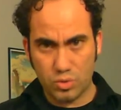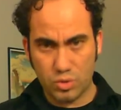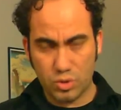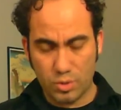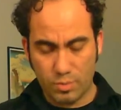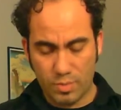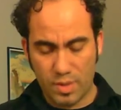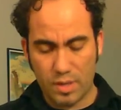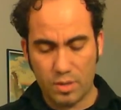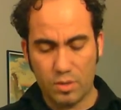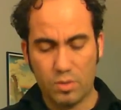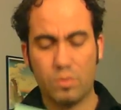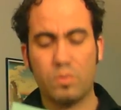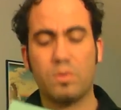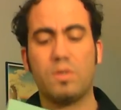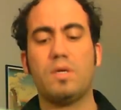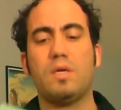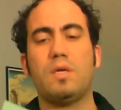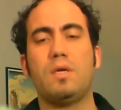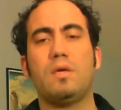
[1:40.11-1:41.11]
tomato
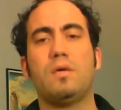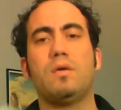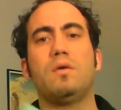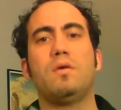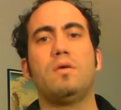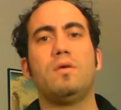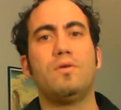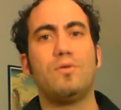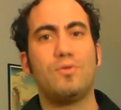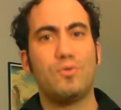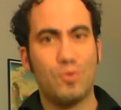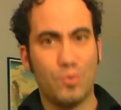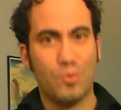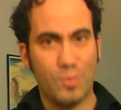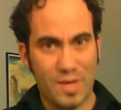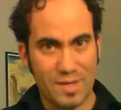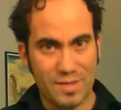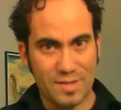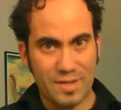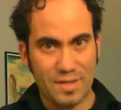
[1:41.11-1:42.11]
y
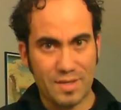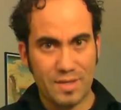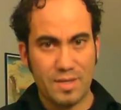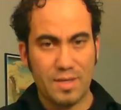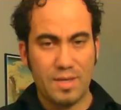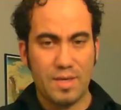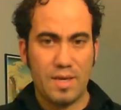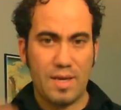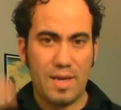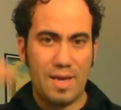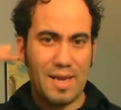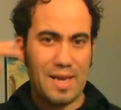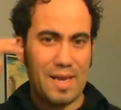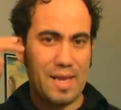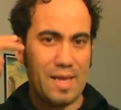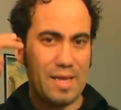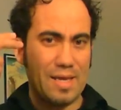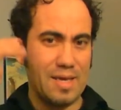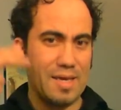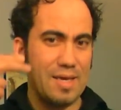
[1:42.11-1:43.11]
tomate,
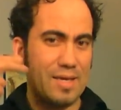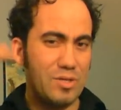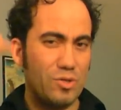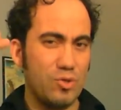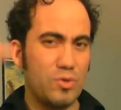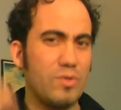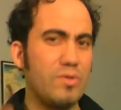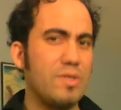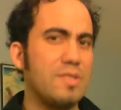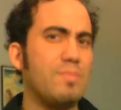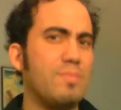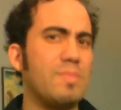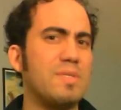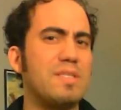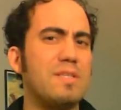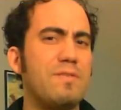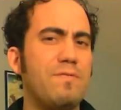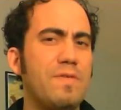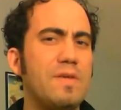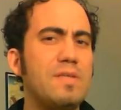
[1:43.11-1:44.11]
yo creo que es más
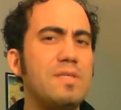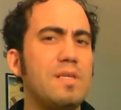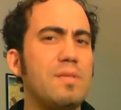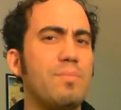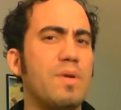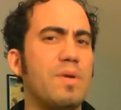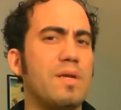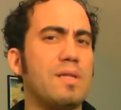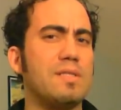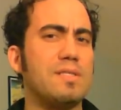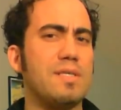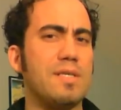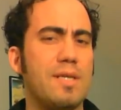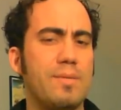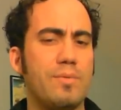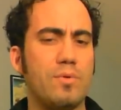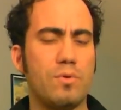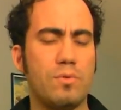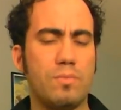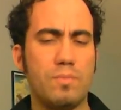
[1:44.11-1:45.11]
difícil para el
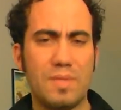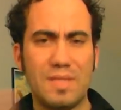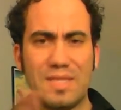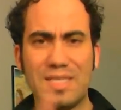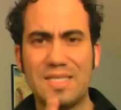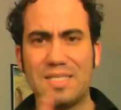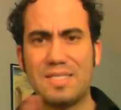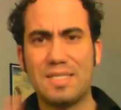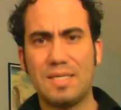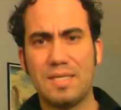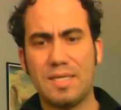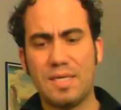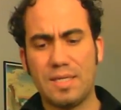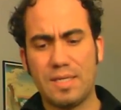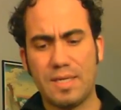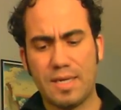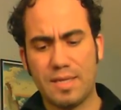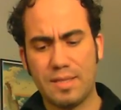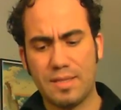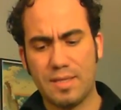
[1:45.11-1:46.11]
cerebro
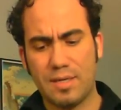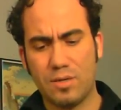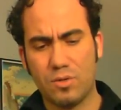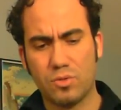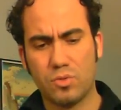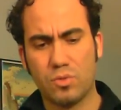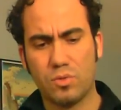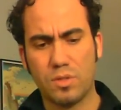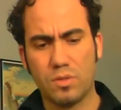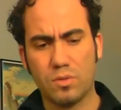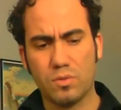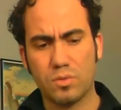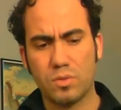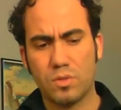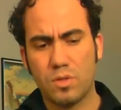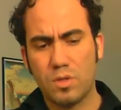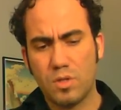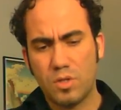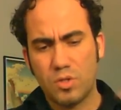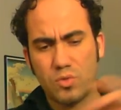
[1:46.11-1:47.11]
distinguir entre los
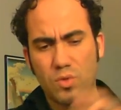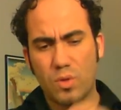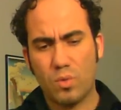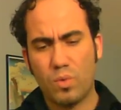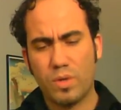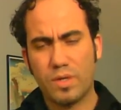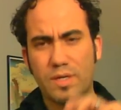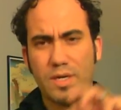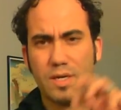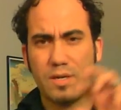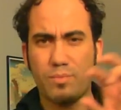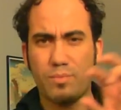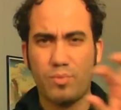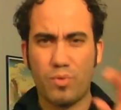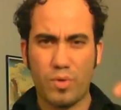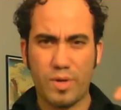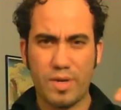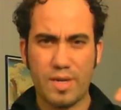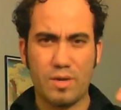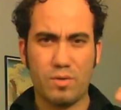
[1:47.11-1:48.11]
sonidos. So I want to kind of
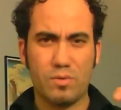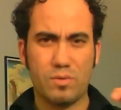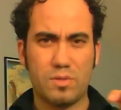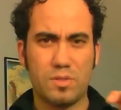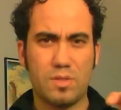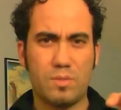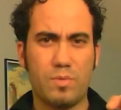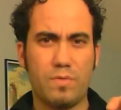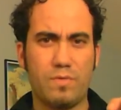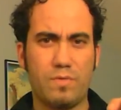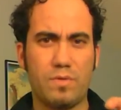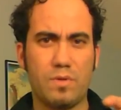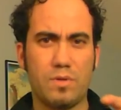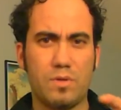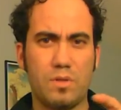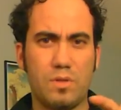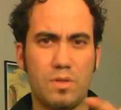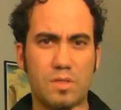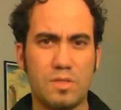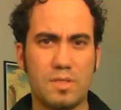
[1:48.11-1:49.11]
point out some of
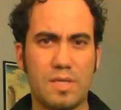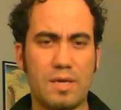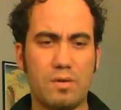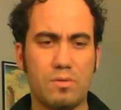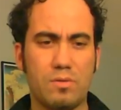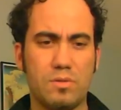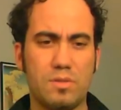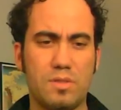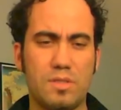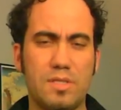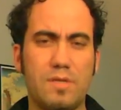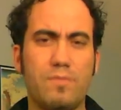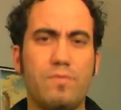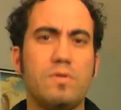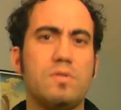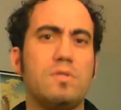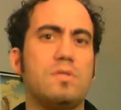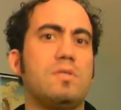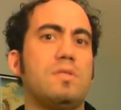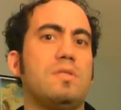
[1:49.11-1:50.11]
the sounds, the
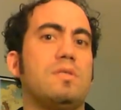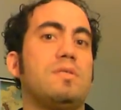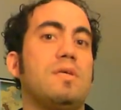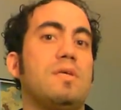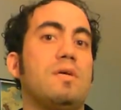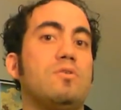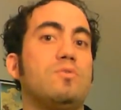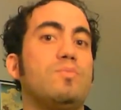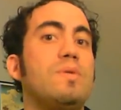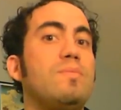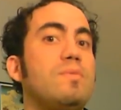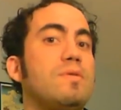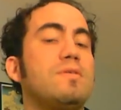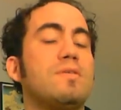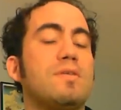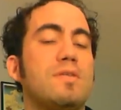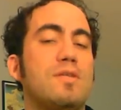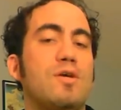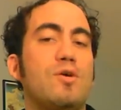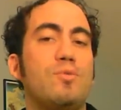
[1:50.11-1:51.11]
differences in the sounds. Maybe
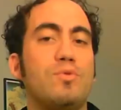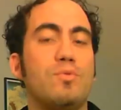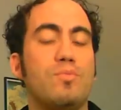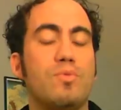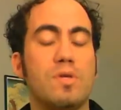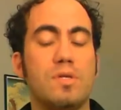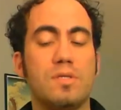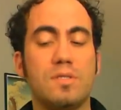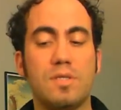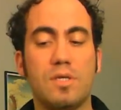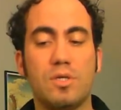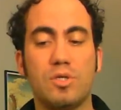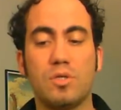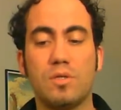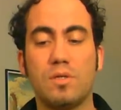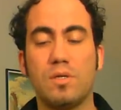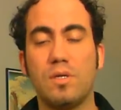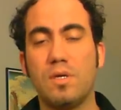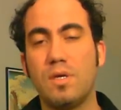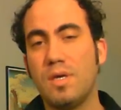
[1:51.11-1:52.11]
this can help your
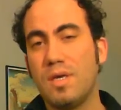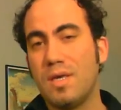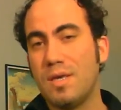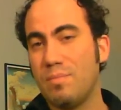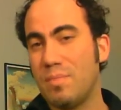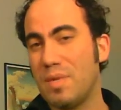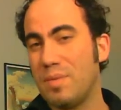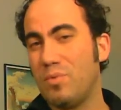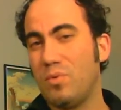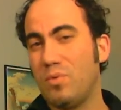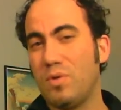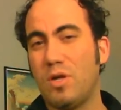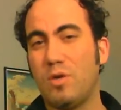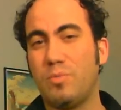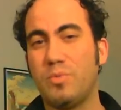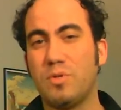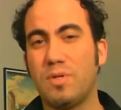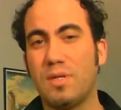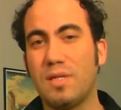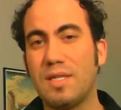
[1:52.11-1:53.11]
pronunciation. Maybe it will
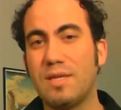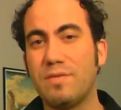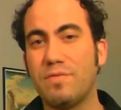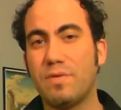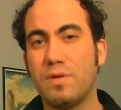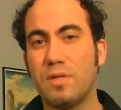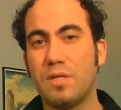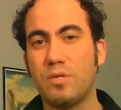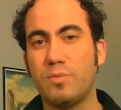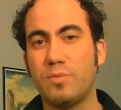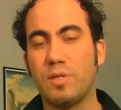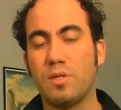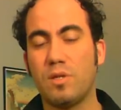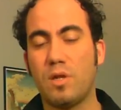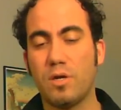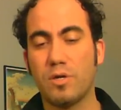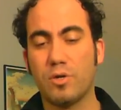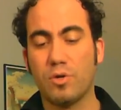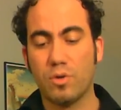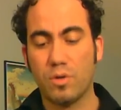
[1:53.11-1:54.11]
help you to live a little bit
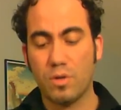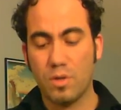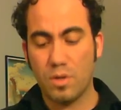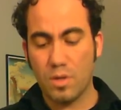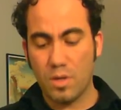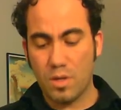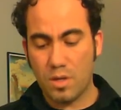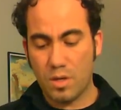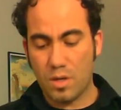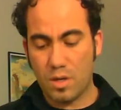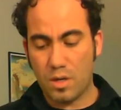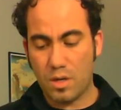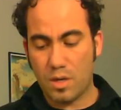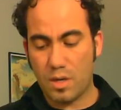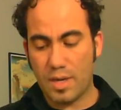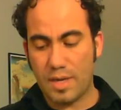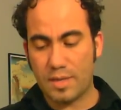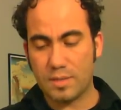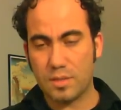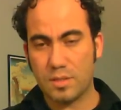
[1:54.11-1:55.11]
longer
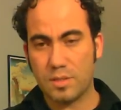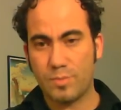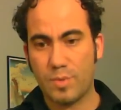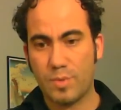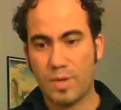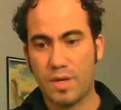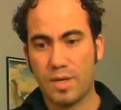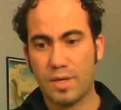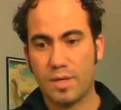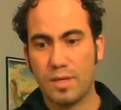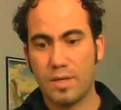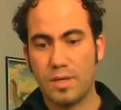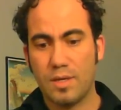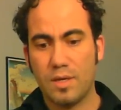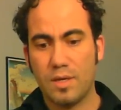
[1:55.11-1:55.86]
as a spy.